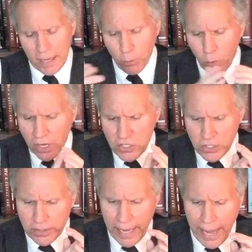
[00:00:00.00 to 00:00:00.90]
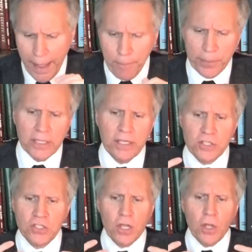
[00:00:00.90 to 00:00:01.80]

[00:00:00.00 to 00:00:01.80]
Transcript: and what's going to happen is